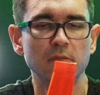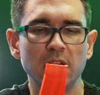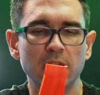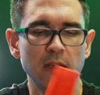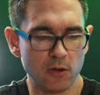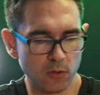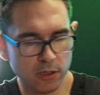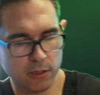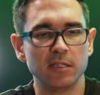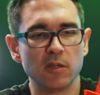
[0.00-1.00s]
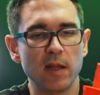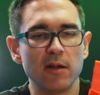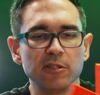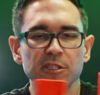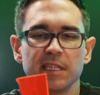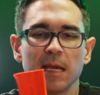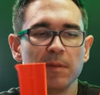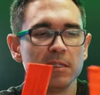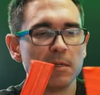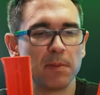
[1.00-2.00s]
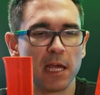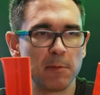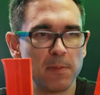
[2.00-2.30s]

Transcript: Yeah, that'll work. So now I'll just tape these up behind my